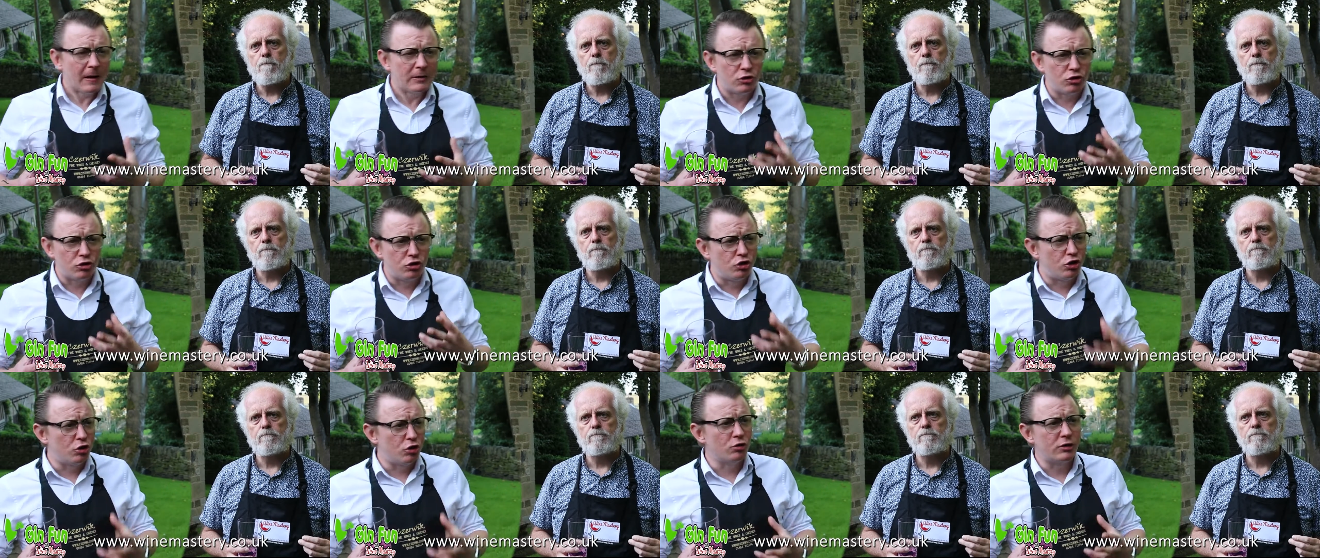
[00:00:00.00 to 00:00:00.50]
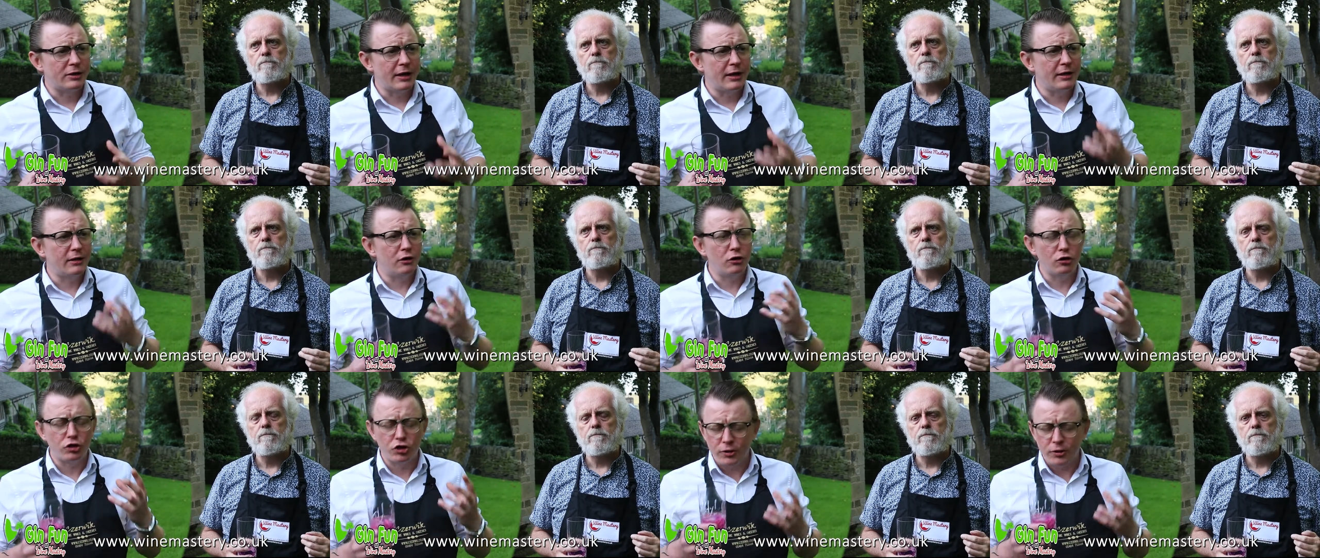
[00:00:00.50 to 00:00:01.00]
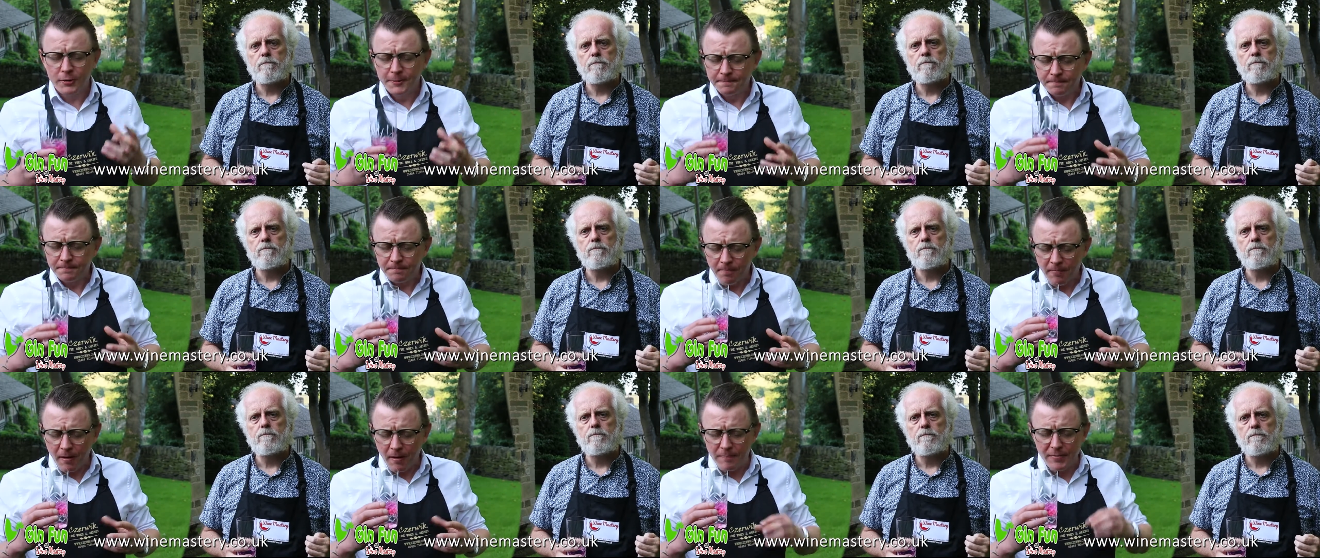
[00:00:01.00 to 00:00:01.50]
Speaker 1: It's juicy, lush,
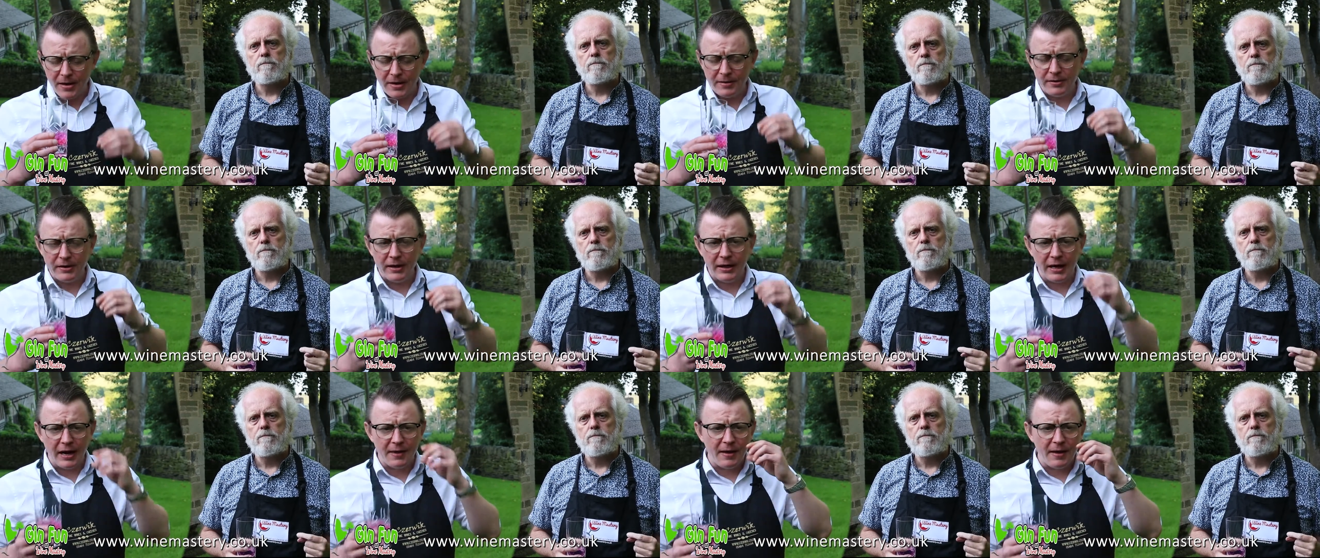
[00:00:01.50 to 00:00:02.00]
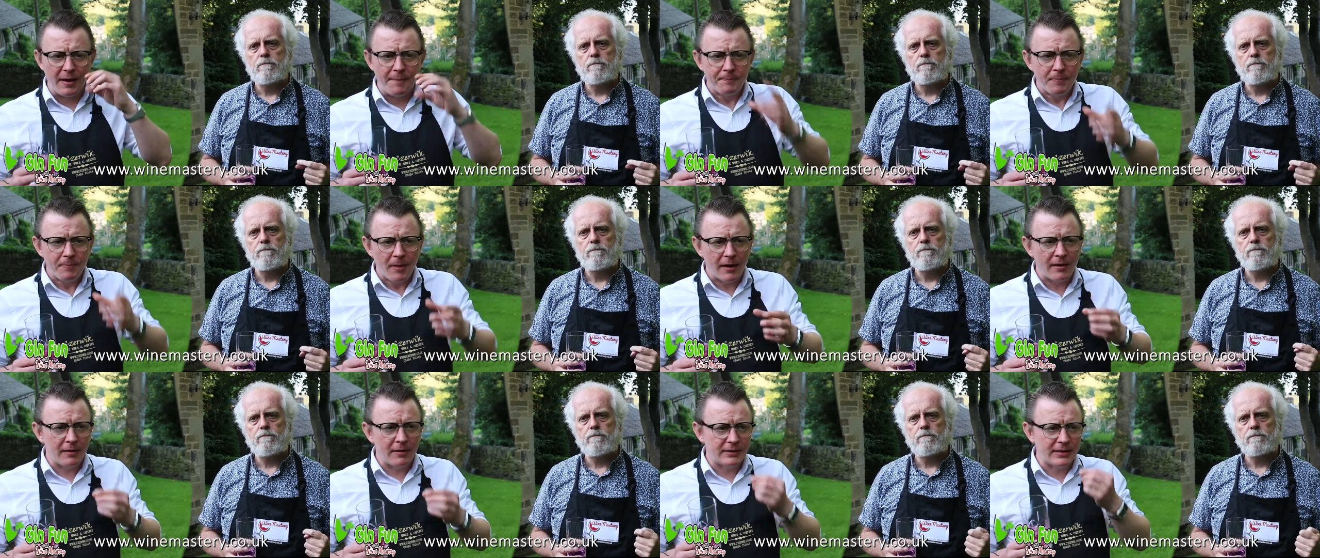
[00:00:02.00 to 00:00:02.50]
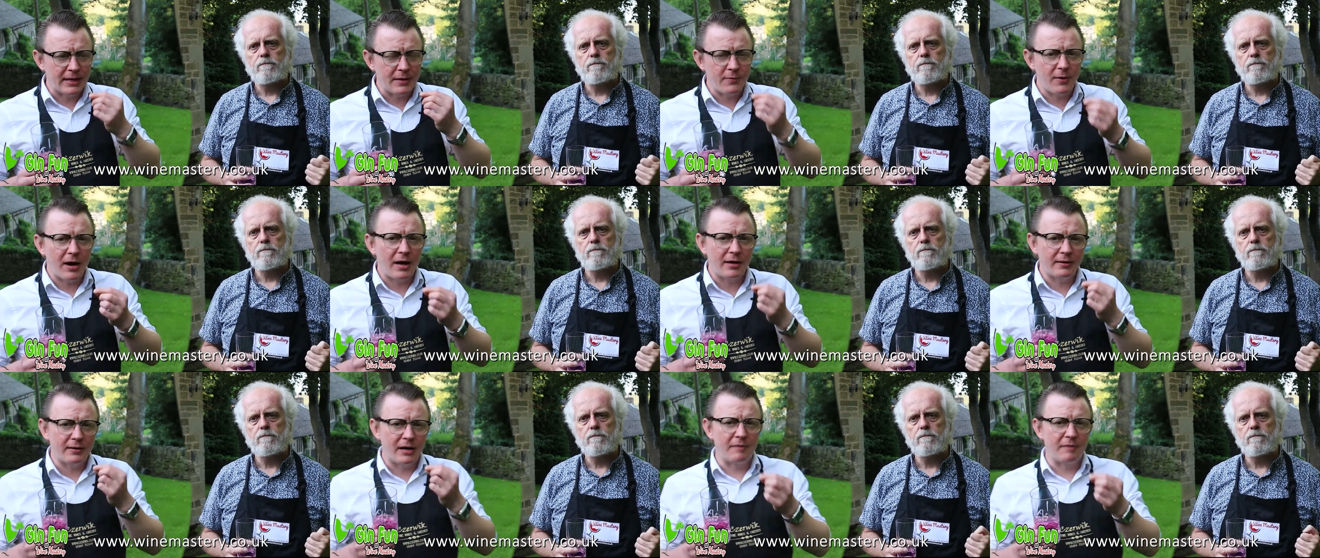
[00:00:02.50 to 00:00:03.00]
and then you get that. And I'll tell you
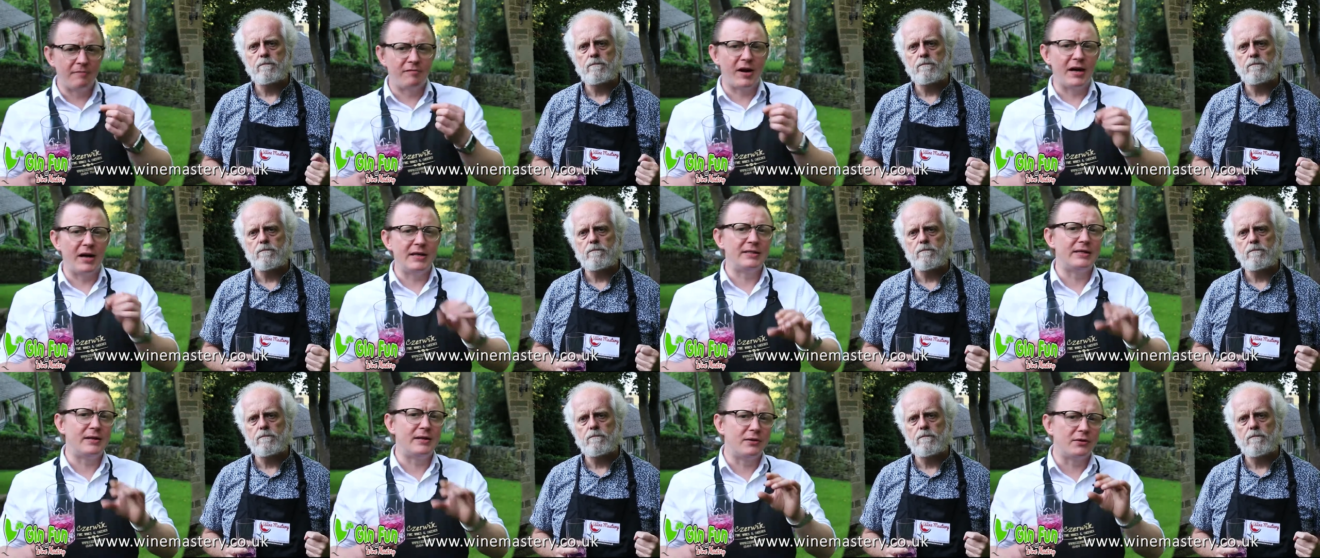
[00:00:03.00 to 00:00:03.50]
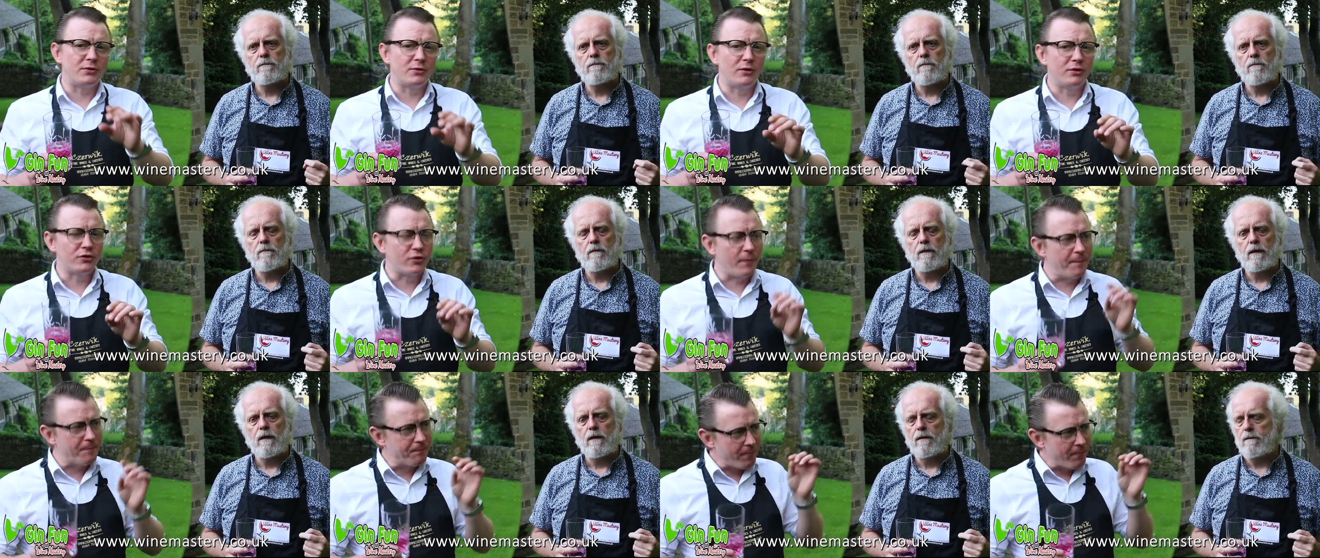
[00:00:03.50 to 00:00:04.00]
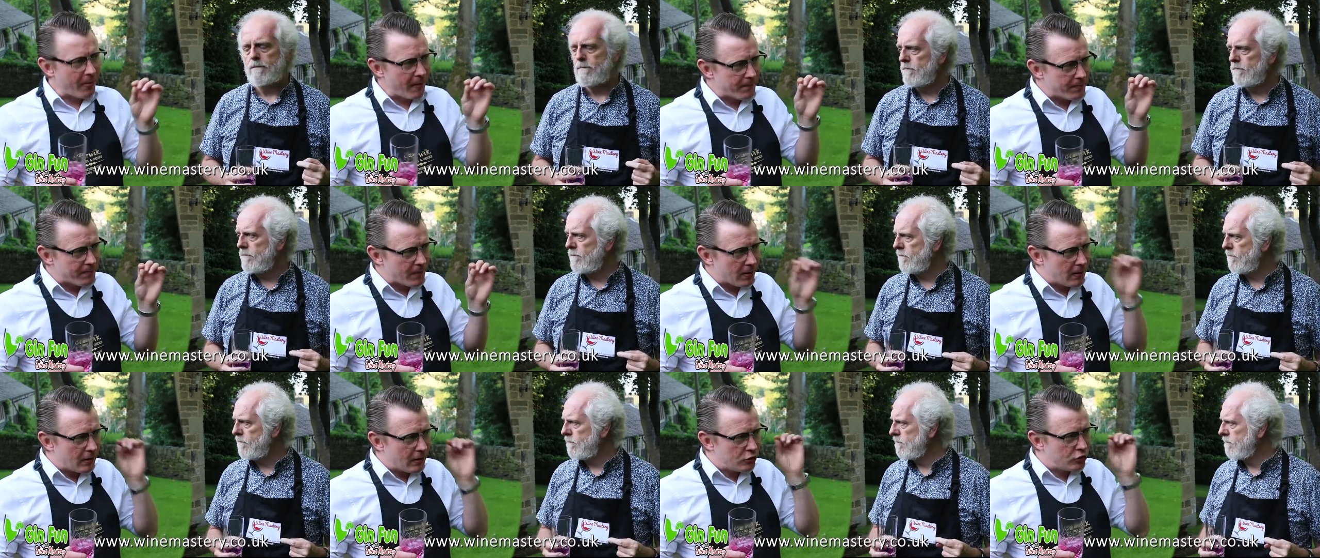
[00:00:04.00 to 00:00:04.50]
what I, am finding now as well, John,
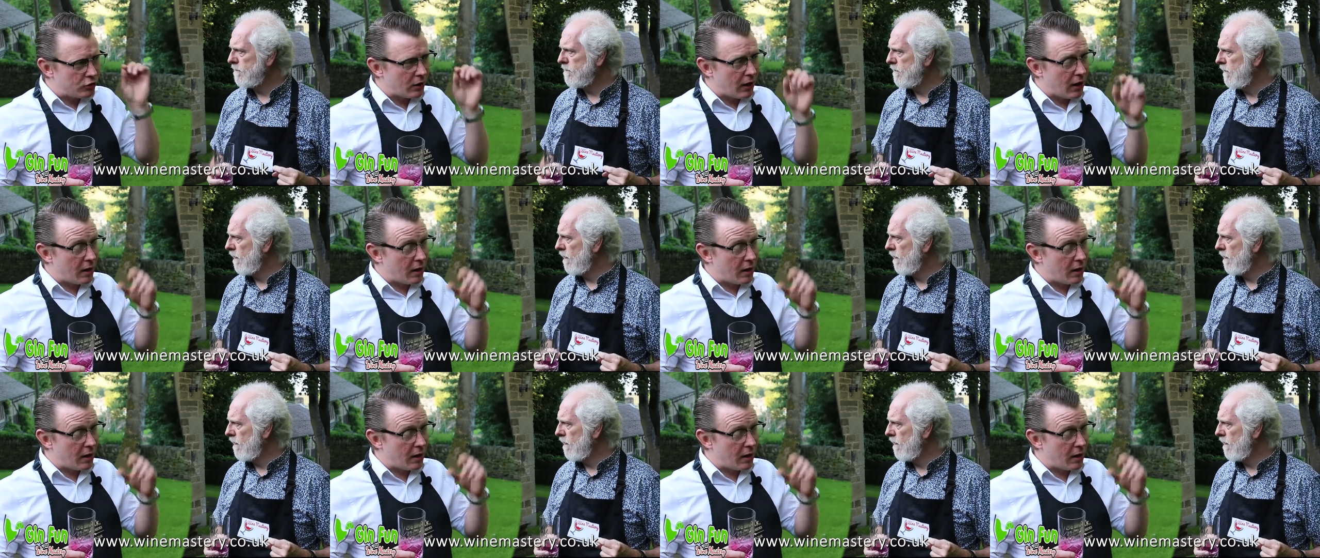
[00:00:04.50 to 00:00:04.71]
and